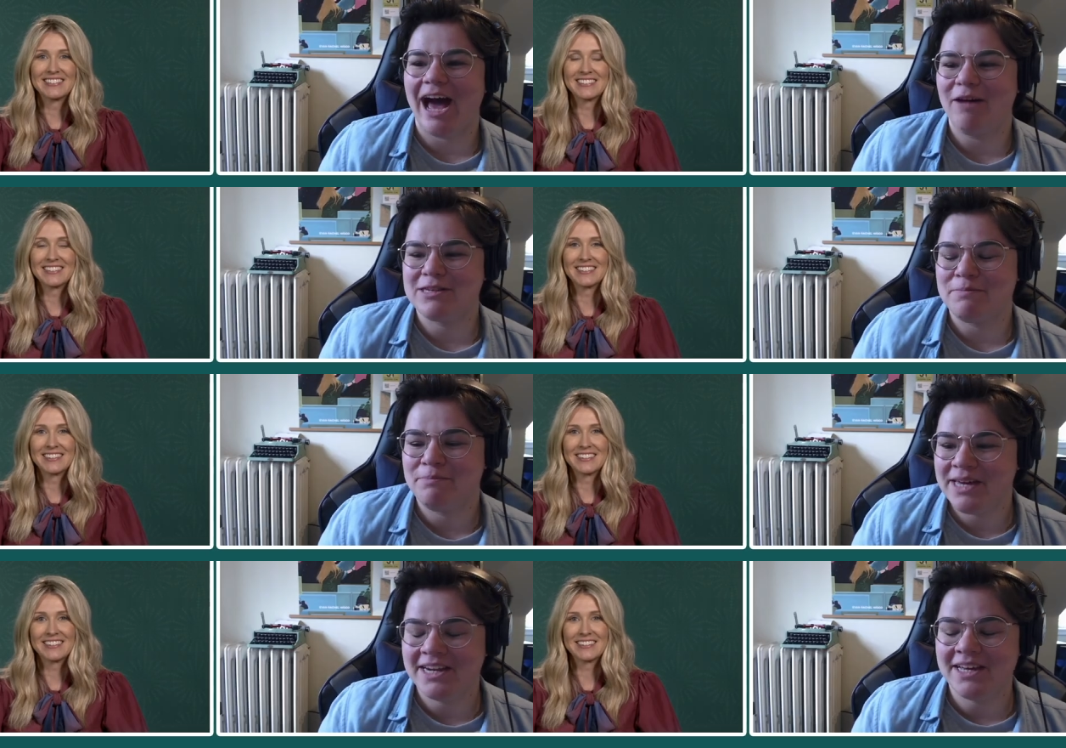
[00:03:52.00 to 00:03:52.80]
Speaker 1: i was
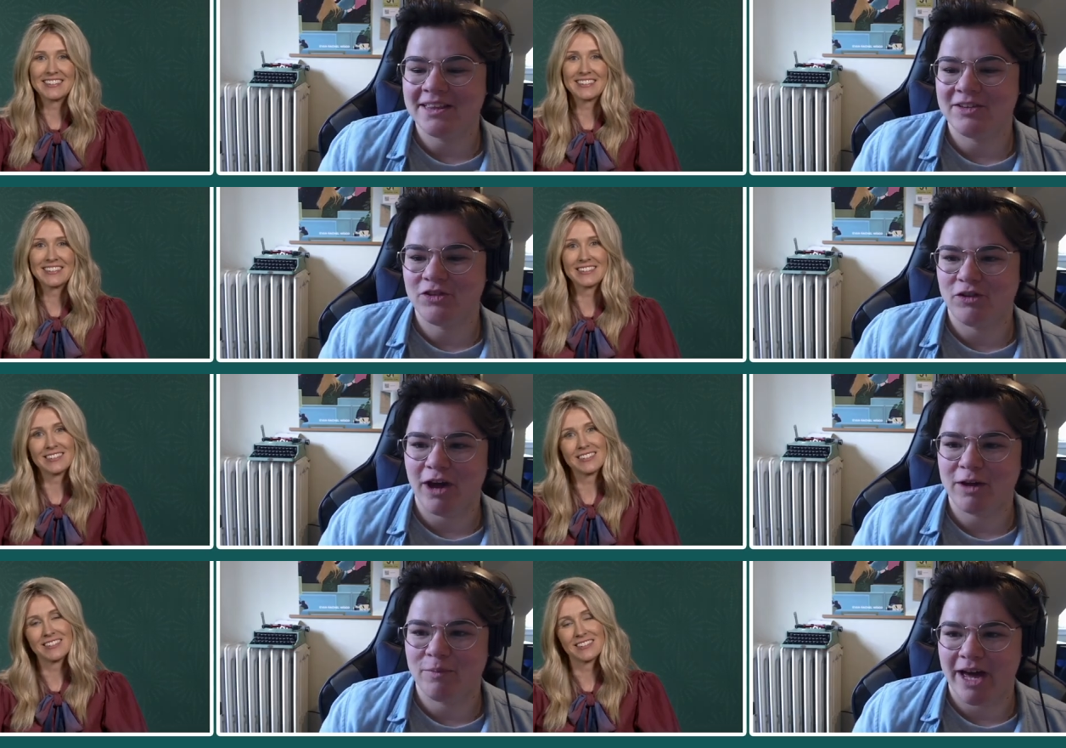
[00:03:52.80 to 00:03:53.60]
immediately
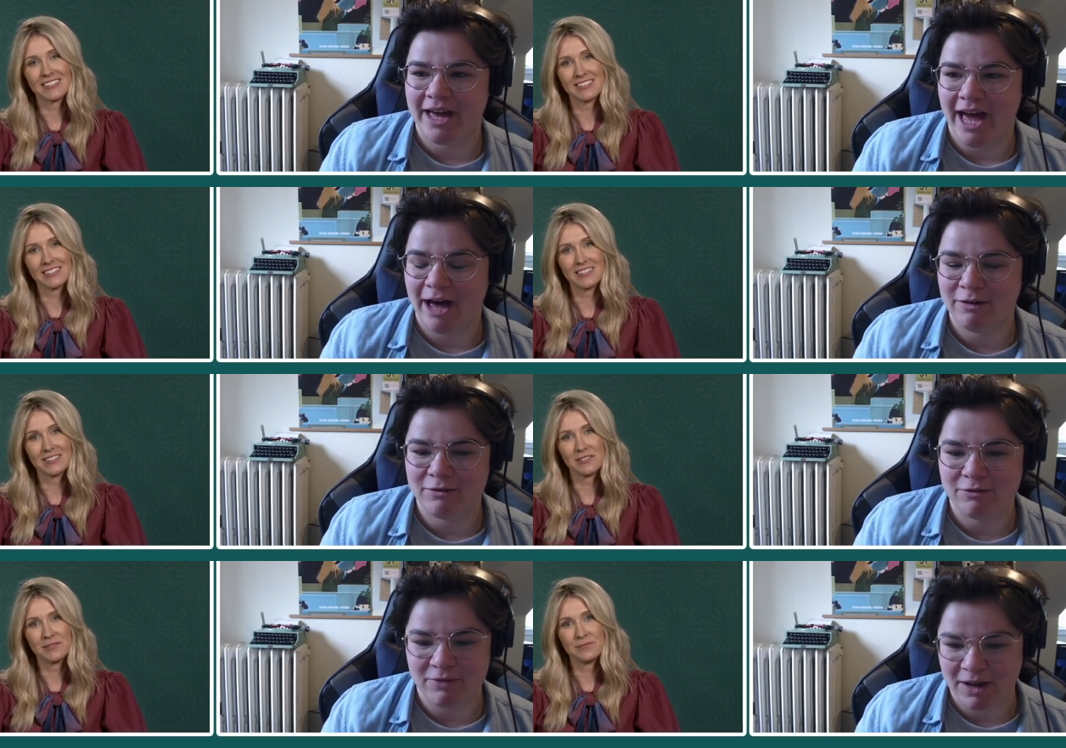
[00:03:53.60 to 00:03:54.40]
struck by how it
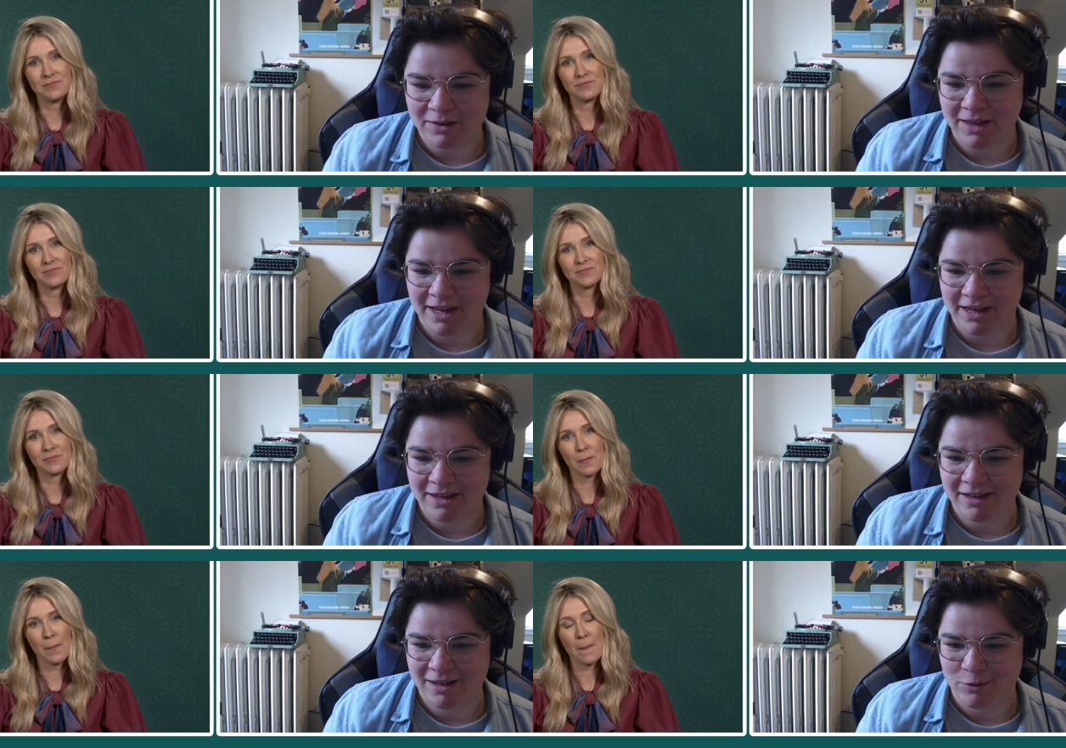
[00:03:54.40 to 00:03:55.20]
felt like
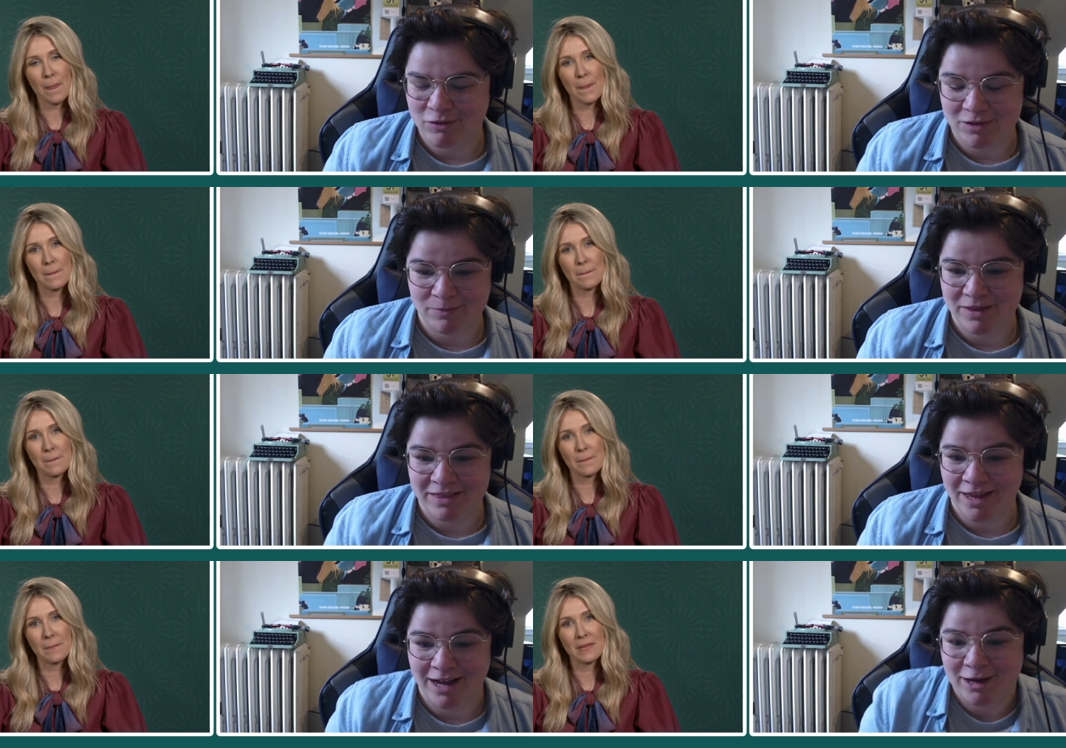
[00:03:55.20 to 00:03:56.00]
it was something
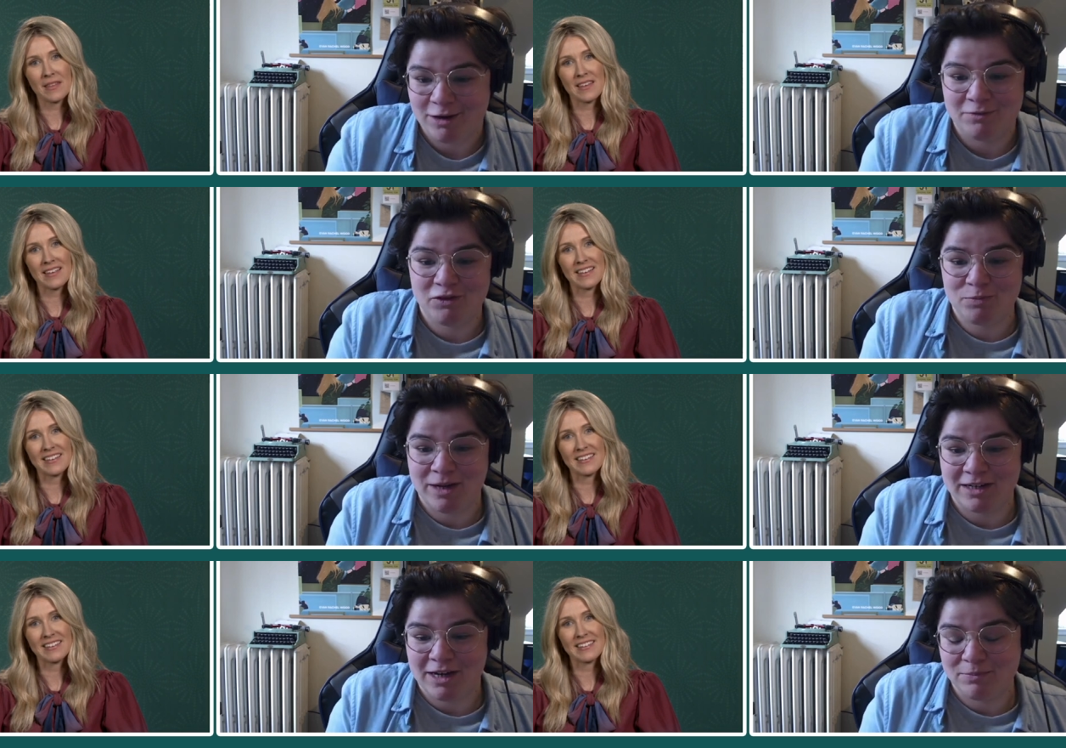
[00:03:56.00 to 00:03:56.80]
that i could have just
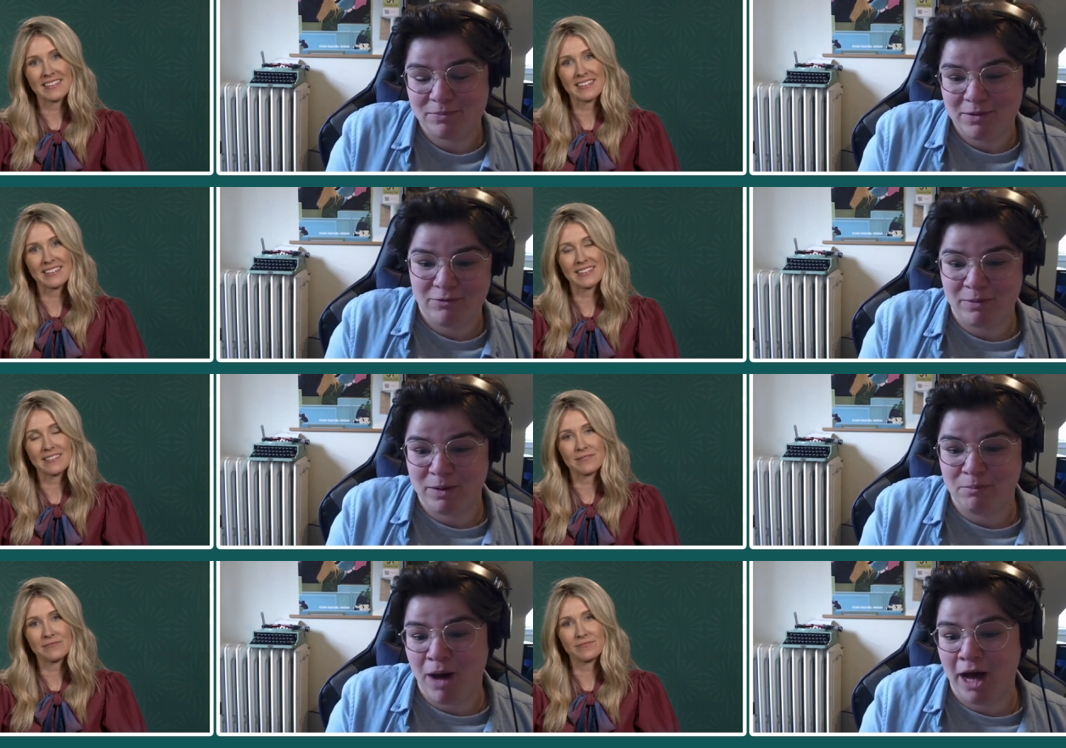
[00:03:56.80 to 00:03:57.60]
picked up from a
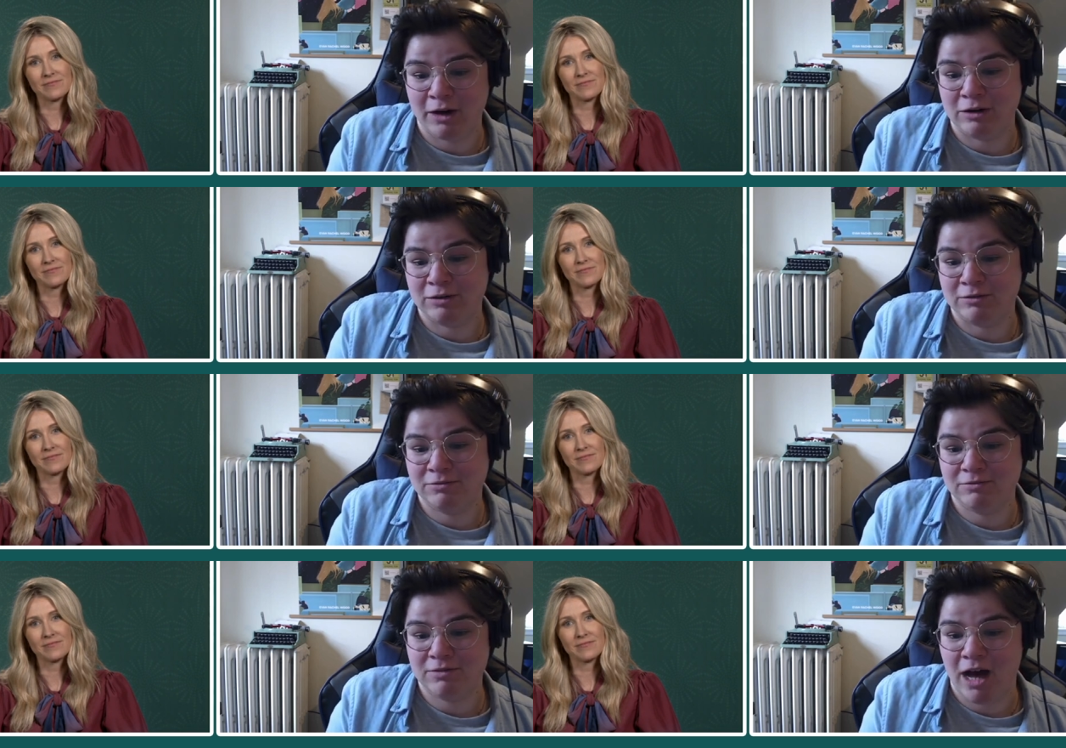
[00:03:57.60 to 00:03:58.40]
modern
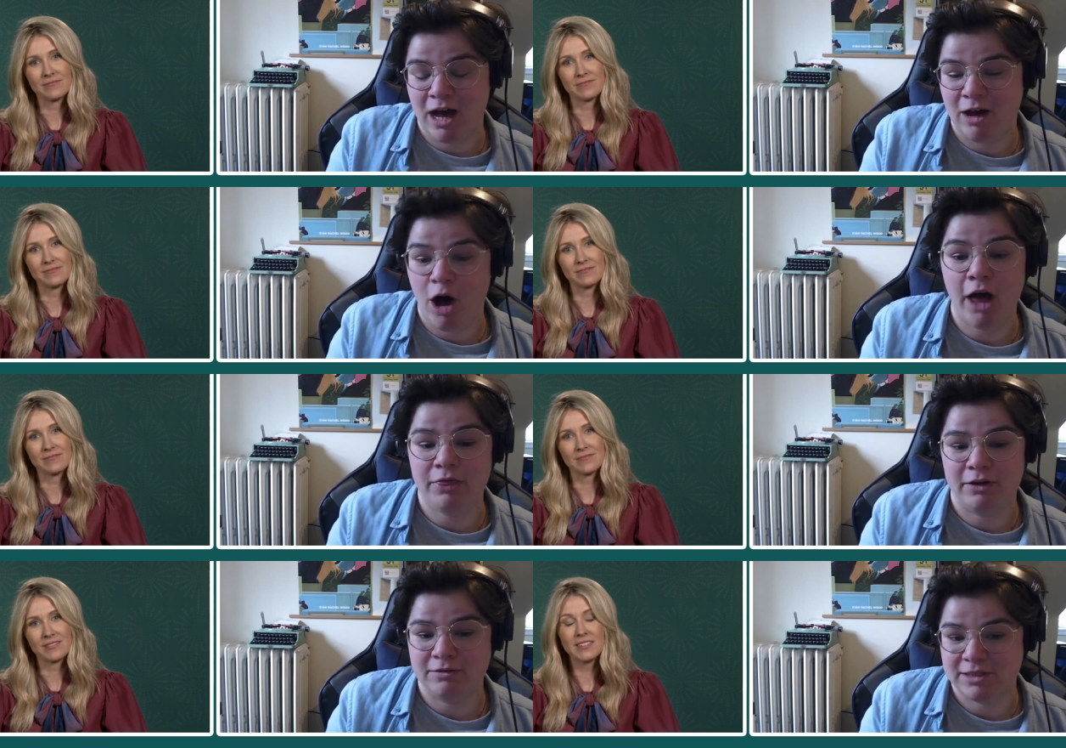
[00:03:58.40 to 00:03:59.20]
uh,
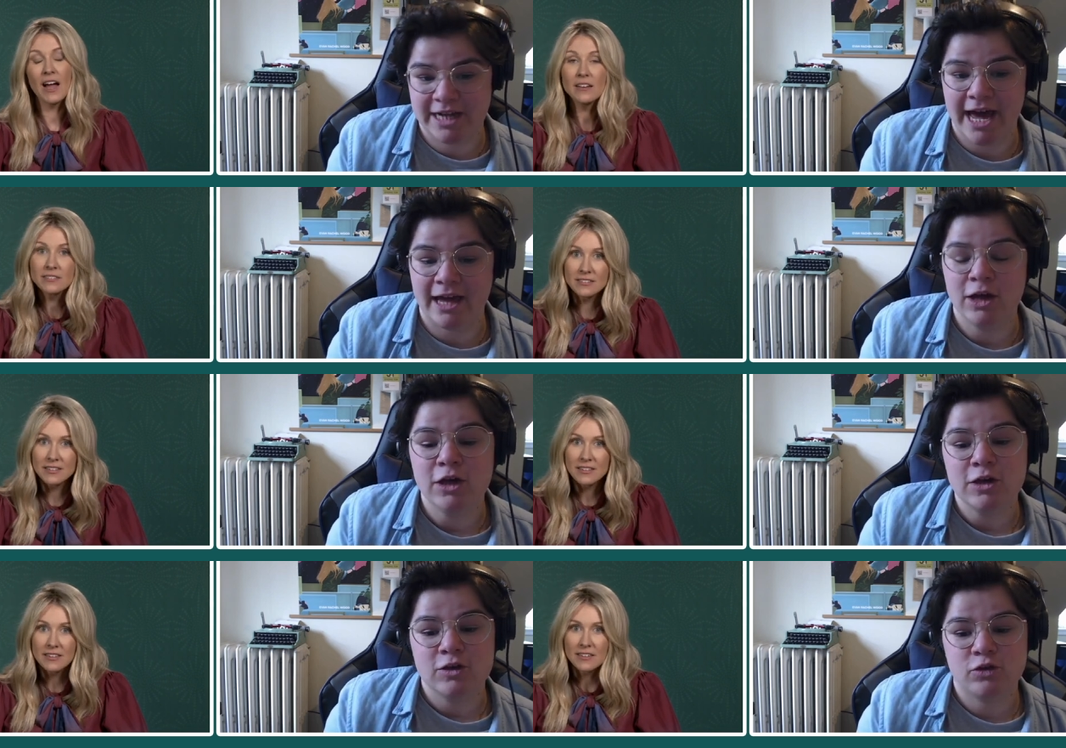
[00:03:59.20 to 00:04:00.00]
author today yes.
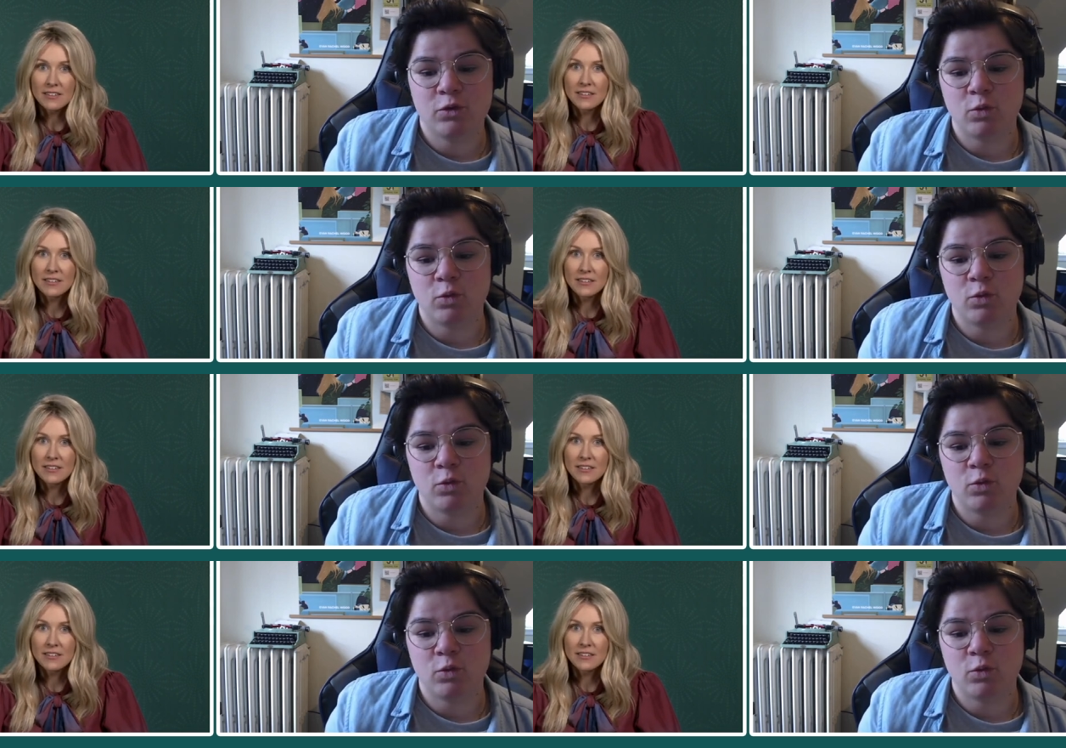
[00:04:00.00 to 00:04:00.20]
so